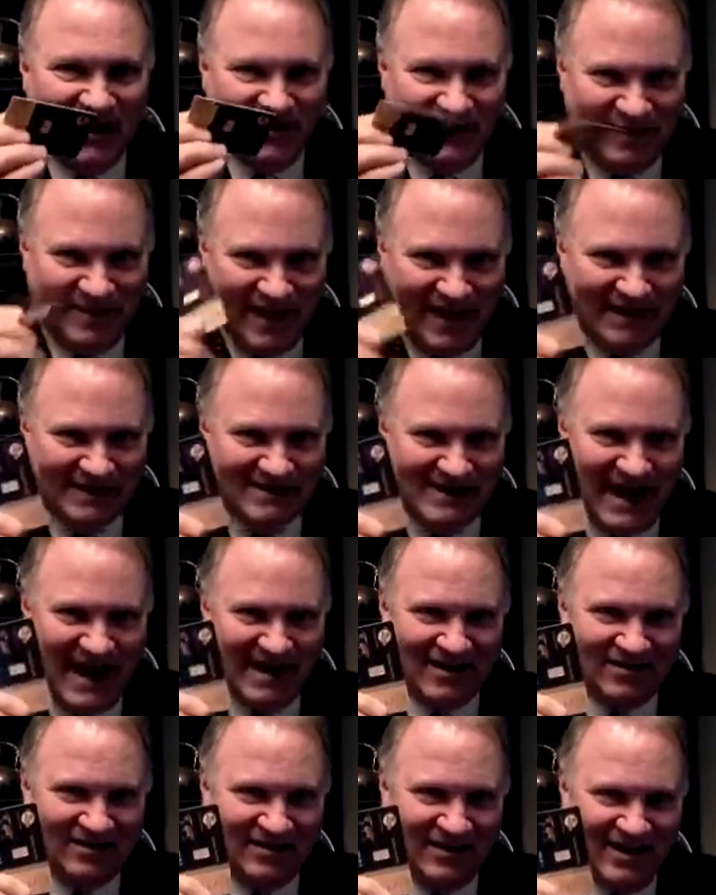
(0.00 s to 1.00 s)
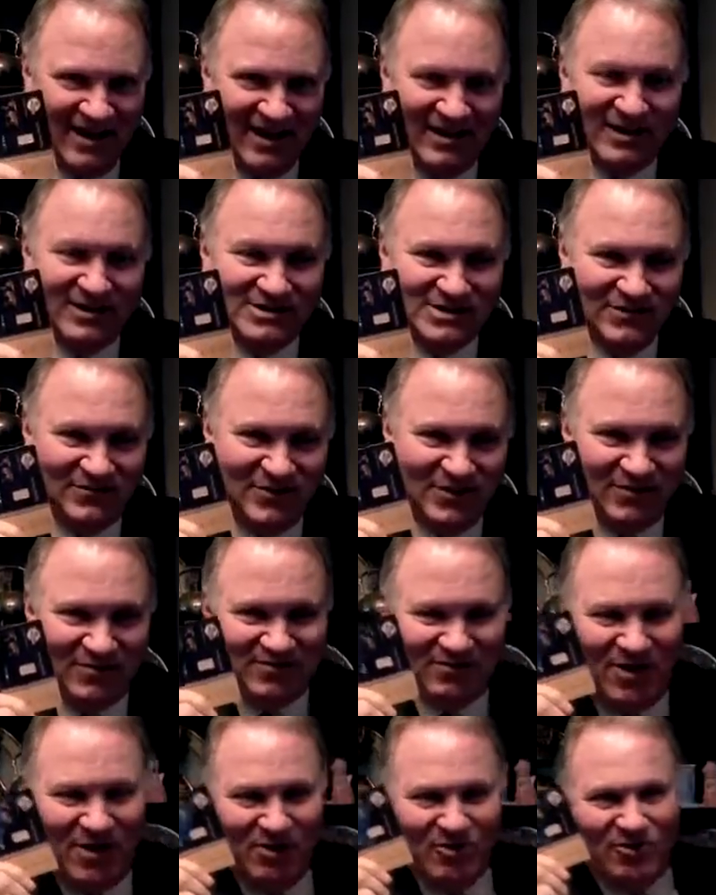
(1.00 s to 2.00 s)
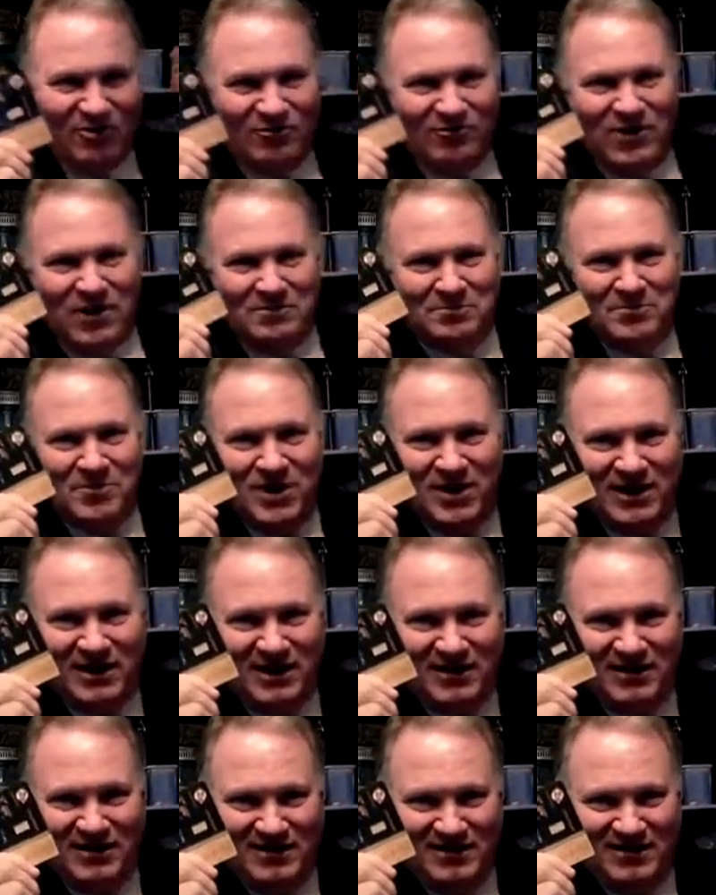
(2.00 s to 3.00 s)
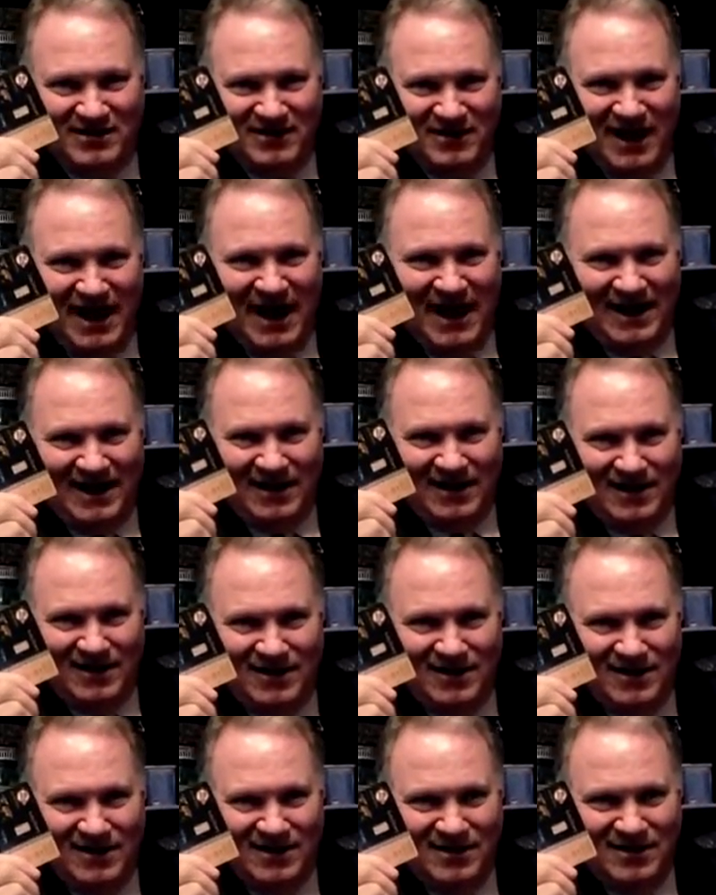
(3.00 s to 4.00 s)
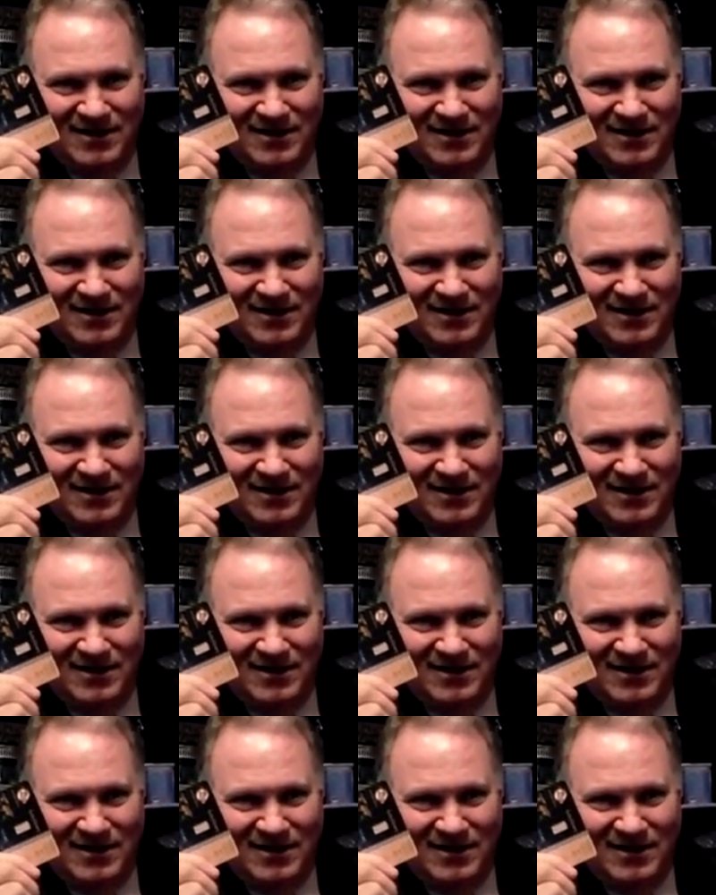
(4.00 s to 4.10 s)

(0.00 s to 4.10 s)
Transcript: and then tackling it. Because if you throw corrupt money at it,